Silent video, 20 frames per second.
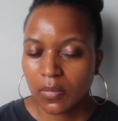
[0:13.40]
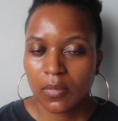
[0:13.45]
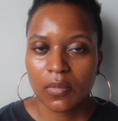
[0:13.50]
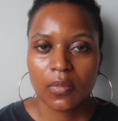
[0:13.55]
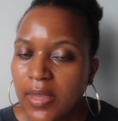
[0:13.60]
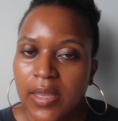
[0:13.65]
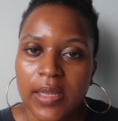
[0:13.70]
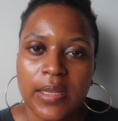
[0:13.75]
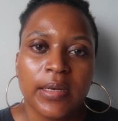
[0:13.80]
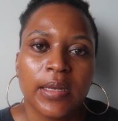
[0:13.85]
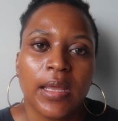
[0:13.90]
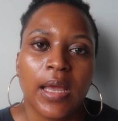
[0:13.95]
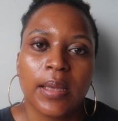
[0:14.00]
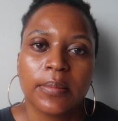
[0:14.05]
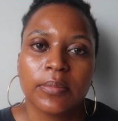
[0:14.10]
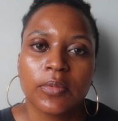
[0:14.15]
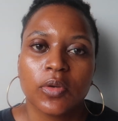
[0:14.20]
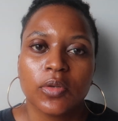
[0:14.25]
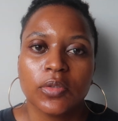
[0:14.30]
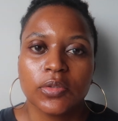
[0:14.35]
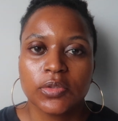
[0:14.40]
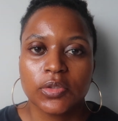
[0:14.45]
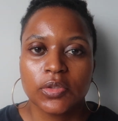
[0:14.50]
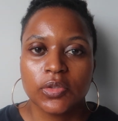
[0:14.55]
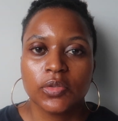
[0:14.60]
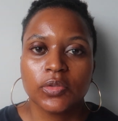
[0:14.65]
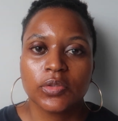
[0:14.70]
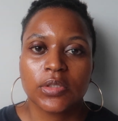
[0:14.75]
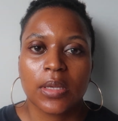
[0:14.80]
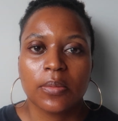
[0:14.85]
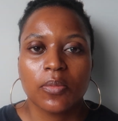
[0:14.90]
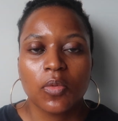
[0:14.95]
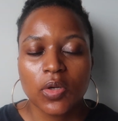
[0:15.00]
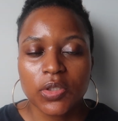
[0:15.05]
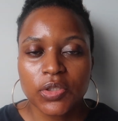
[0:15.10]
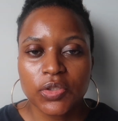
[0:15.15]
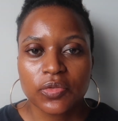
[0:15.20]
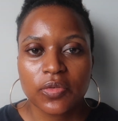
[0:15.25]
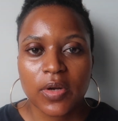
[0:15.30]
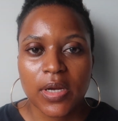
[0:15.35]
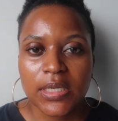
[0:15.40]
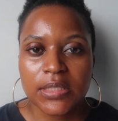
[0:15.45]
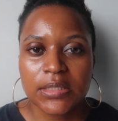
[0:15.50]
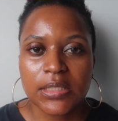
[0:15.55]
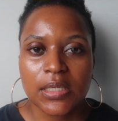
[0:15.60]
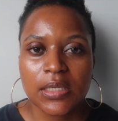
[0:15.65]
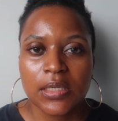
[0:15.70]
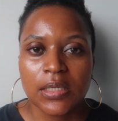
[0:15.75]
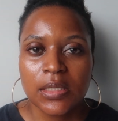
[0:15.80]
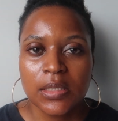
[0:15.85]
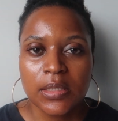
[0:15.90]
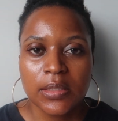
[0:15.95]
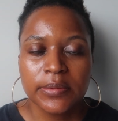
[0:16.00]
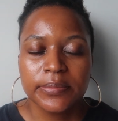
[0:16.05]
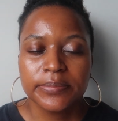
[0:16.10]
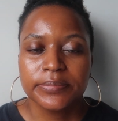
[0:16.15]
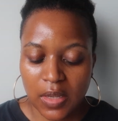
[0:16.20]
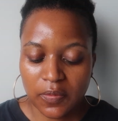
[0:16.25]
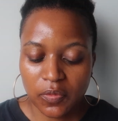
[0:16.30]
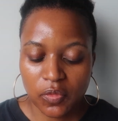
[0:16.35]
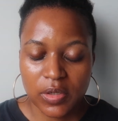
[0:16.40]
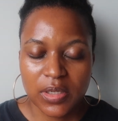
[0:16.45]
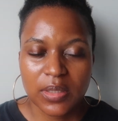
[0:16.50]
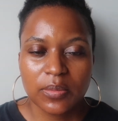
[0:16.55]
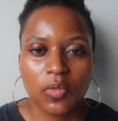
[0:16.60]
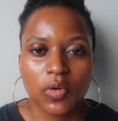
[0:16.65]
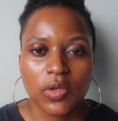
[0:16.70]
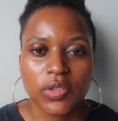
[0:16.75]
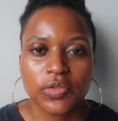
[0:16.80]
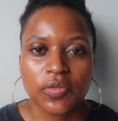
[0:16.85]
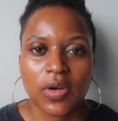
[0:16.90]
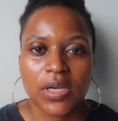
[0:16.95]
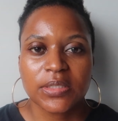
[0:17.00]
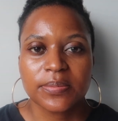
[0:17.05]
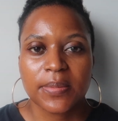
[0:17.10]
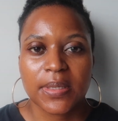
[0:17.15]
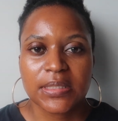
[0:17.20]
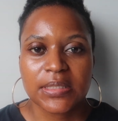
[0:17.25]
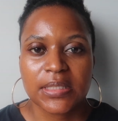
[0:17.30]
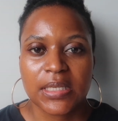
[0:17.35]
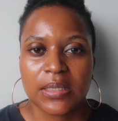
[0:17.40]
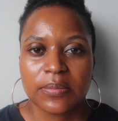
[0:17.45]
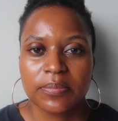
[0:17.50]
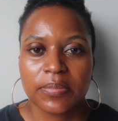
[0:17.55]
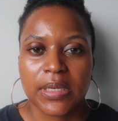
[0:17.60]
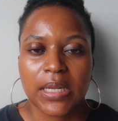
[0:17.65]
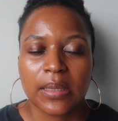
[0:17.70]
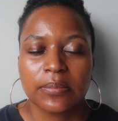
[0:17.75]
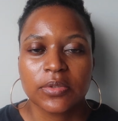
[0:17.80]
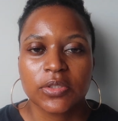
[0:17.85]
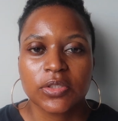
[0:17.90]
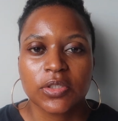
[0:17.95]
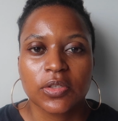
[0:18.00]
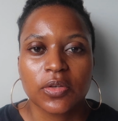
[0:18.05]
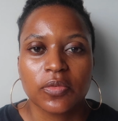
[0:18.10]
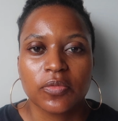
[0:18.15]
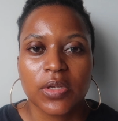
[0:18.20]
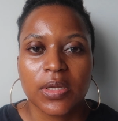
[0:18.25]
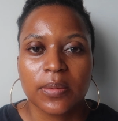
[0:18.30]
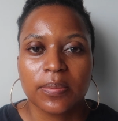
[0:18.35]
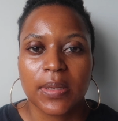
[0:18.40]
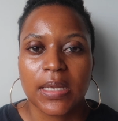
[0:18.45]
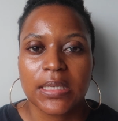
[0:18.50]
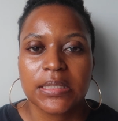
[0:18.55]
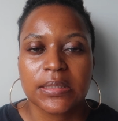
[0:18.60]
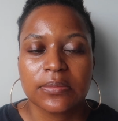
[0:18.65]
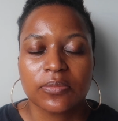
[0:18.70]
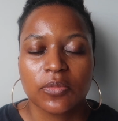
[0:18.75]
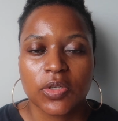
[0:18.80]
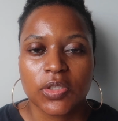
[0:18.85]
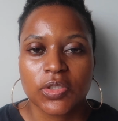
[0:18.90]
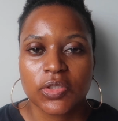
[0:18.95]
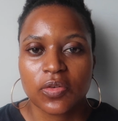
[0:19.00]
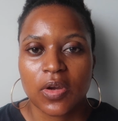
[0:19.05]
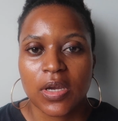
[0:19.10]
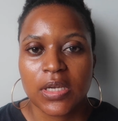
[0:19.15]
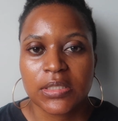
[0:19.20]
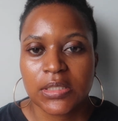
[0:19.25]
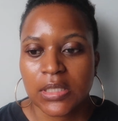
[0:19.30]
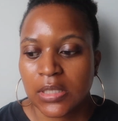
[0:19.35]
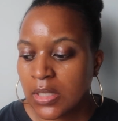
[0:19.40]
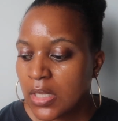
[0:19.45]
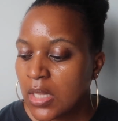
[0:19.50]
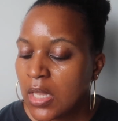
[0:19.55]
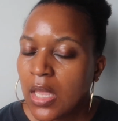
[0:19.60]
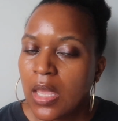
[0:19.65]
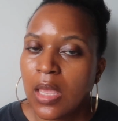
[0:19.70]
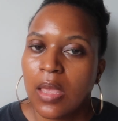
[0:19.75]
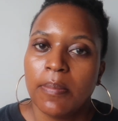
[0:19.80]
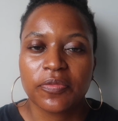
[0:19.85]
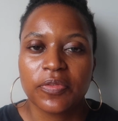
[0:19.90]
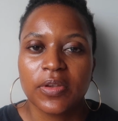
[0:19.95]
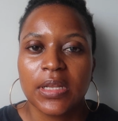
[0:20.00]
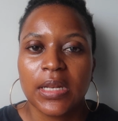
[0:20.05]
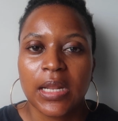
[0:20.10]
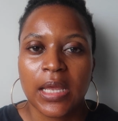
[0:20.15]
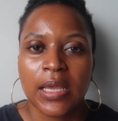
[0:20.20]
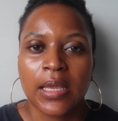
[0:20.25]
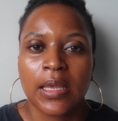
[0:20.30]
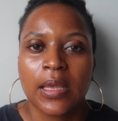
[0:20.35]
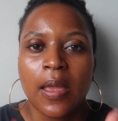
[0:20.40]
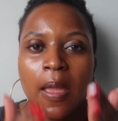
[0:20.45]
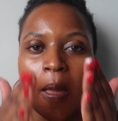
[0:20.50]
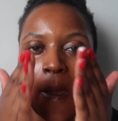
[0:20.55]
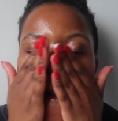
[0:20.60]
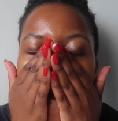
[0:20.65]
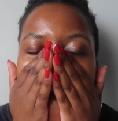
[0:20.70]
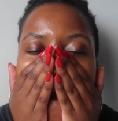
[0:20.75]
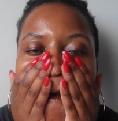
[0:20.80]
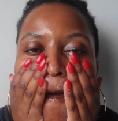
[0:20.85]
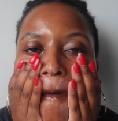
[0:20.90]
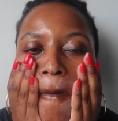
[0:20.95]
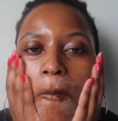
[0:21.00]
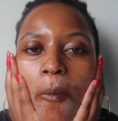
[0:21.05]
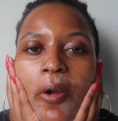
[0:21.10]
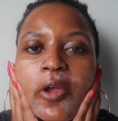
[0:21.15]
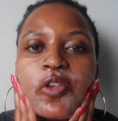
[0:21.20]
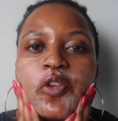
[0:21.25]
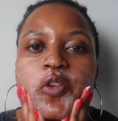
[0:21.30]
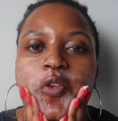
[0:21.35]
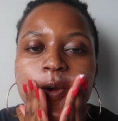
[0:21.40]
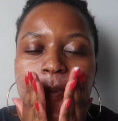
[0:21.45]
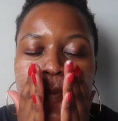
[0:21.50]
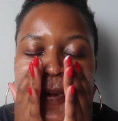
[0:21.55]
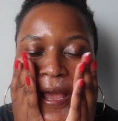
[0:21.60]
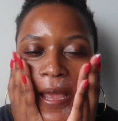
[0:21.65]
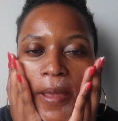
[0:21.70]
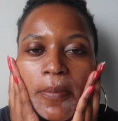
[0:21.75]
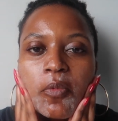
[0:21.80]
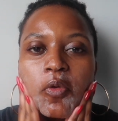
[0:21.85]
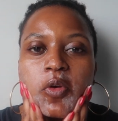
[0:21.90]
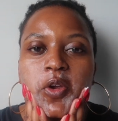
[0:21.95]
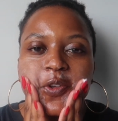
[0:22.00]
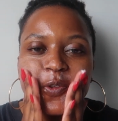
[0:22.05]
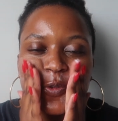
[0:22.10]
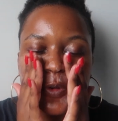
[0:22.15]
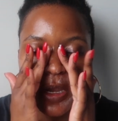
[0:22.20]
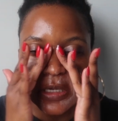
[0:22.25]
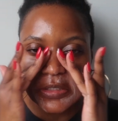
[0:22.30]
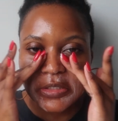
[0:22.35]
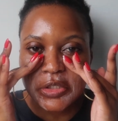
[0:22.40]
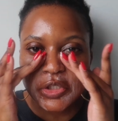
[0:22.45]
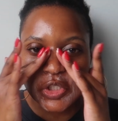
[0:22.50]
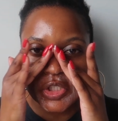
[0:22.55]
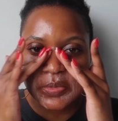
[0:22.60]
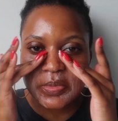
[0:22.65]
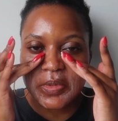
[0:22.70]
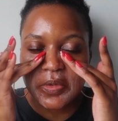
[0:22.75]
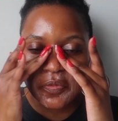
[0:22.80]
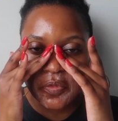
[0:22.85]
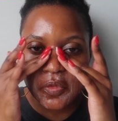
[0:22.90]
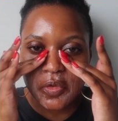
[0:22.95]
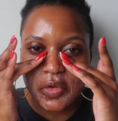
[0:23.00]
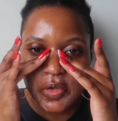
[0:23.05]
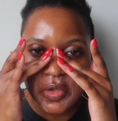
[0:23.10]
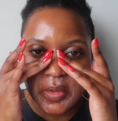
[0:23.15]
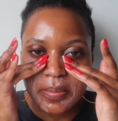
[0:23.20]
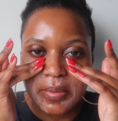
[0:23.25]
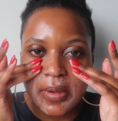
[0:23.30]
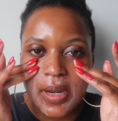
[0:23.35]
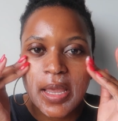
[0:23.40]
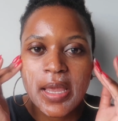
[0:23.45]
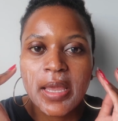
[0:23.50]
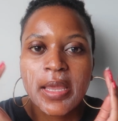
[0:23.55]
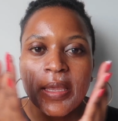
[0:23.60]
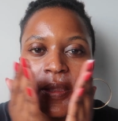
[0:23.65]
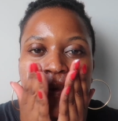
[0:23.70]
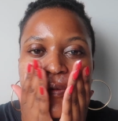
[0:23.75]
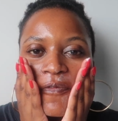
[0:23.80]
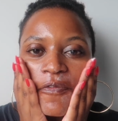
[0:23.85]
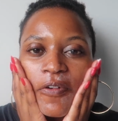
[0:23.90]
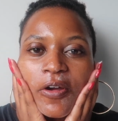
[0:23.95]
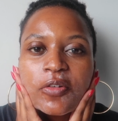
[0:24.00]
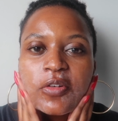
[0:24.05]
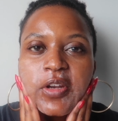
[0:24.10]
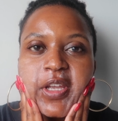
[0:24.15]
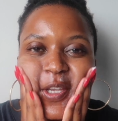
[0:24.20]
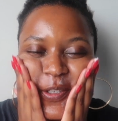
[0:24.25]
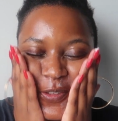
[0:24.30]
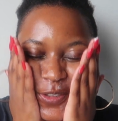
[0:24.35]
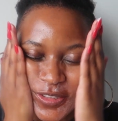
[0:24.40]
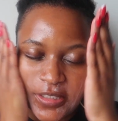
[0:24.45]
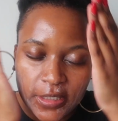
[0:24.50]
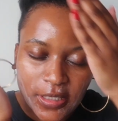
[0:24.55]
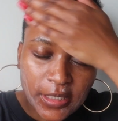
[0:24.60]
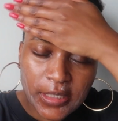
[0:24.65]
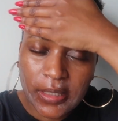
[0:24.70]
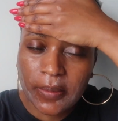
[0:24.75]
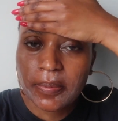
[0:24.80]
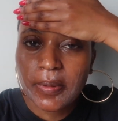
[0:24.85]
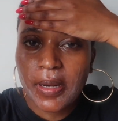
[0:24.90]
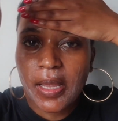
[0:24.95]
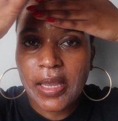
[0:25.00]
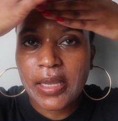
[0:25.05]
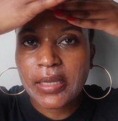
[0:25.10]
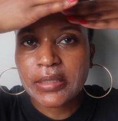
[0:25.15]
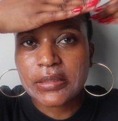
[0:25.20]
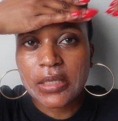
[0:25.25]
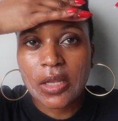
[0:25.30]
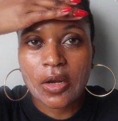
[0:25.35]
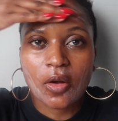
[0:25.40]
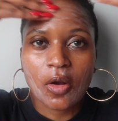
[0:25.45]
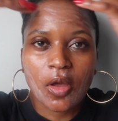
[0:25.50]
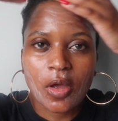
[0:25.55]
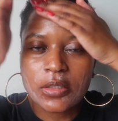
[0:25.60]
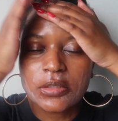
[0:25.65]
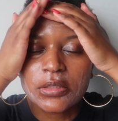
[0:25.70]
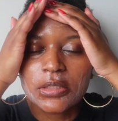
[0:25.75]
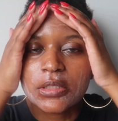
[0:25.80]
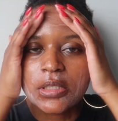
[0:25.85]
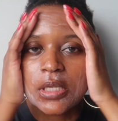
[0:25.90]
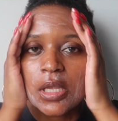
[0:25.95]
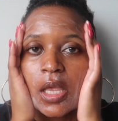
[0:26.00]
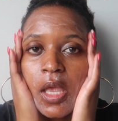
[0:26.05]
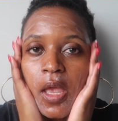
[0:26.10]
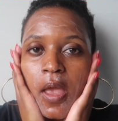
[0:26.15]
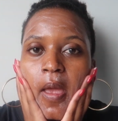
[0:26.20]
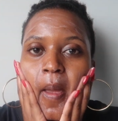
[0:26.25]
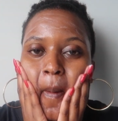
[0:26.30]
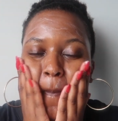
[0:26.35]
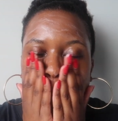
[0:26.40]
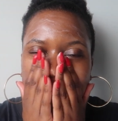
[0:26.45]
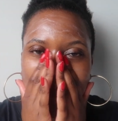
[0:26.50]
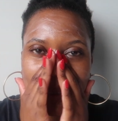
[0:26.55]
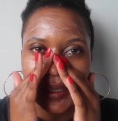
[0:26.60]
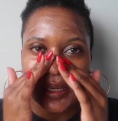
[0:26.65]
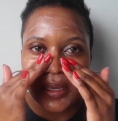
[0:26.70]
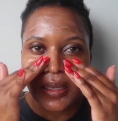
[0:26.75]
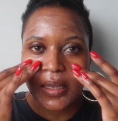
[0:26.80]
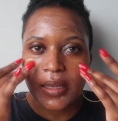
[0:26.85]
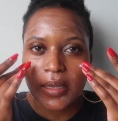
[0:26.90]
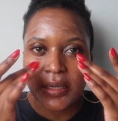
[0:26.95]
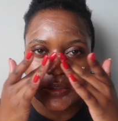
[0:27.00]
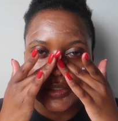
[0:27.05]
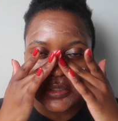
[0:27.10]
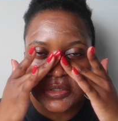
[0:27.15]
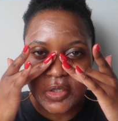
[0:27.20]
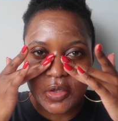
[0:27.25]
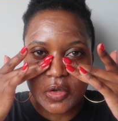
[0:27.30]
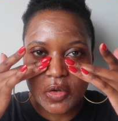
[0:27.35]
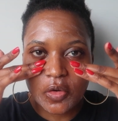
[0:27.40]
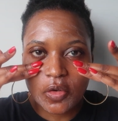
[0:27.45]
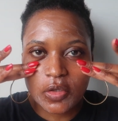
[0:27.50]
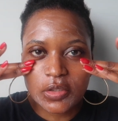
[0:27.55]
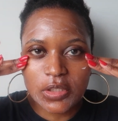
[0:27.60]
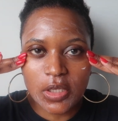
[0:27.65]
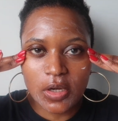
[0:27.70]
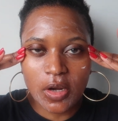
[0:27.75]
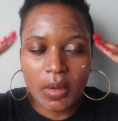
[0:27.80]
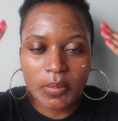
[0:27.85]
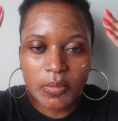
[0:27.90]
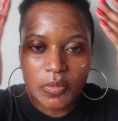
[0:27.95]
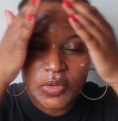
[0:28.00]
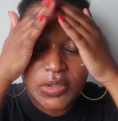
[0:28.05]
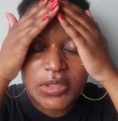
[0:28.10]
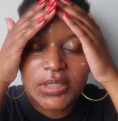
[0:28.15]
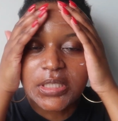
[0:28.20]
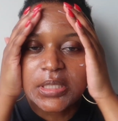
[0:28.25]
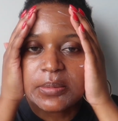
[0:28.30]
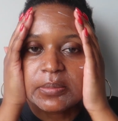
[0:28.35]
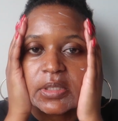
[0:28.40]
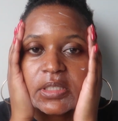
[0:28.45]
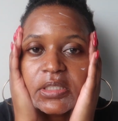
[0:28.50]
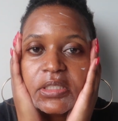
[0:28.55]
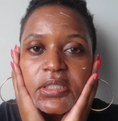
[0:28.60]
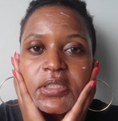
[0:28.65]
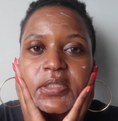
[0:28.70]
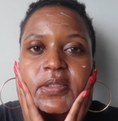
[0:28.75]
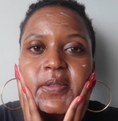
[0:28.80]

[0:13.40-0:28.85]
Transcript: Then I'm going to use a moisturizer. I've already moisturized my skin, but I'm just going to reapply some moisturizer. I feel like when you apply moisturizer just before you apply foundation, it applies a lot better. It just looks a lot more seamless.